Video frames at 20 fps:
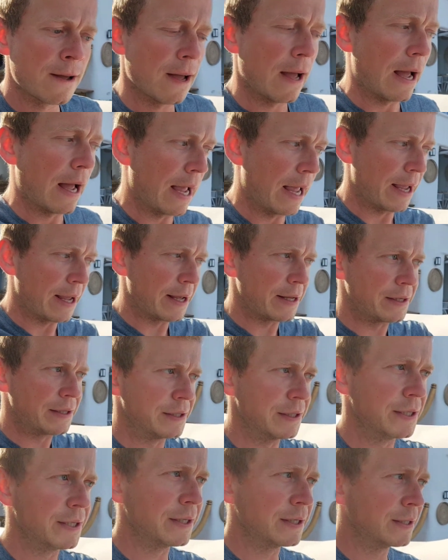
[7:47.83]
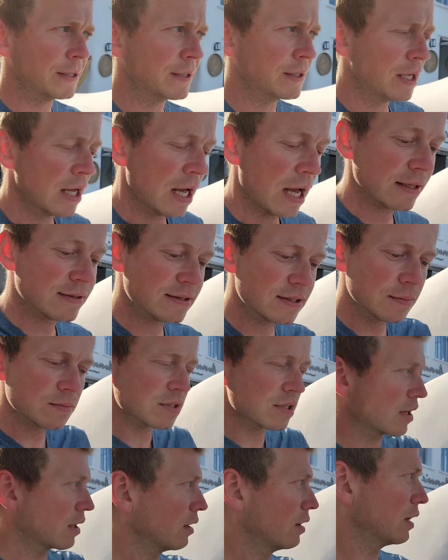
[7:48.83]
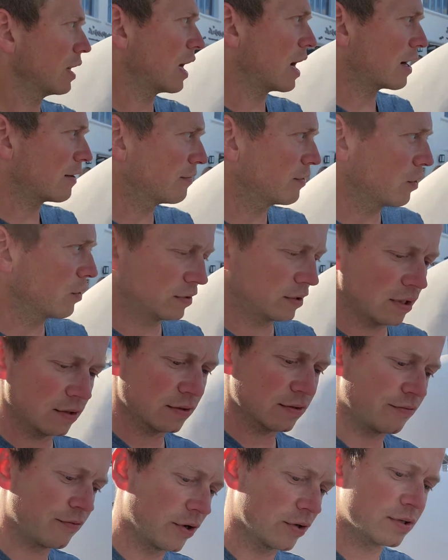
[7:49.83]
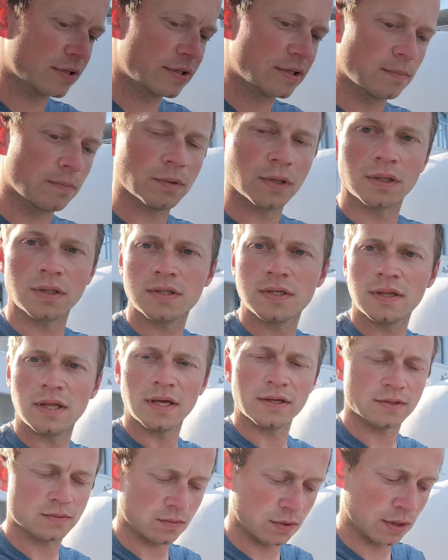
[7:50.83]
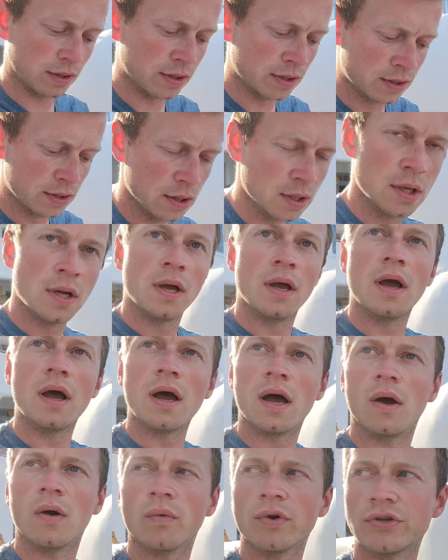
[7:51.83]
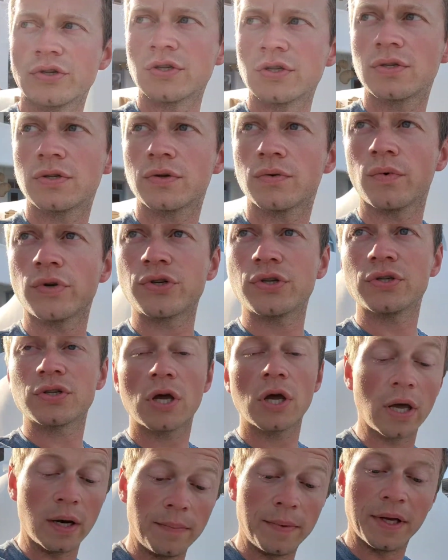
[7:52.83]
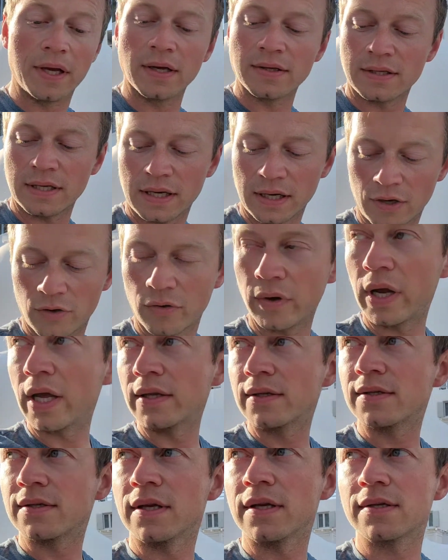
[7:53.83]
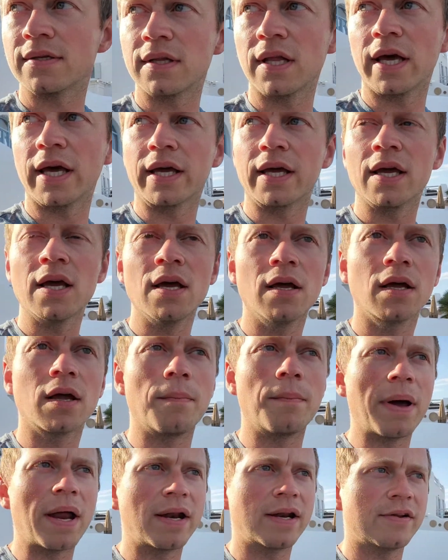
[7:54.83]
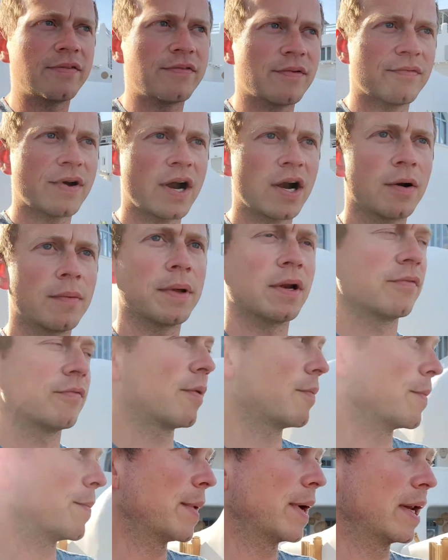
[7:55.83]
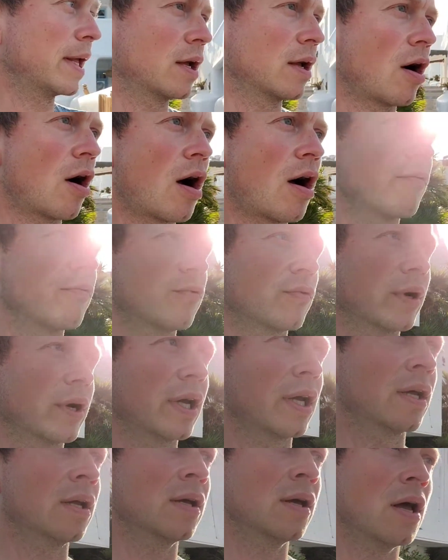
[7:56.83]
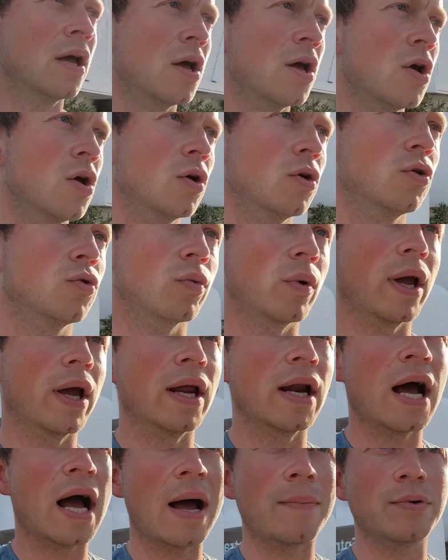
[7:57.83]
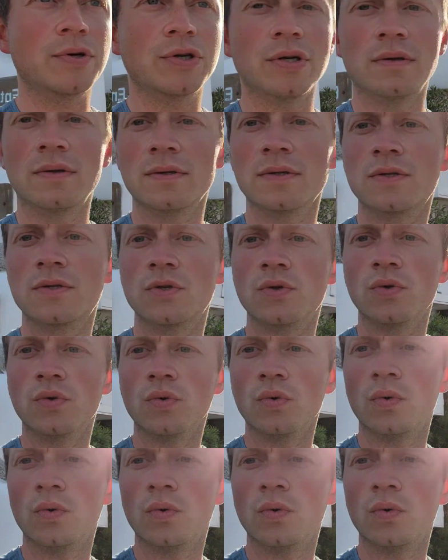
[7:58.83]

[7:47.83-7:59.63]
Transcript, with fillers: and it seems like a lot of the hotels are very similar to this one, uh, which is which is good because then it creates this like competitive environment of everybody offering great options to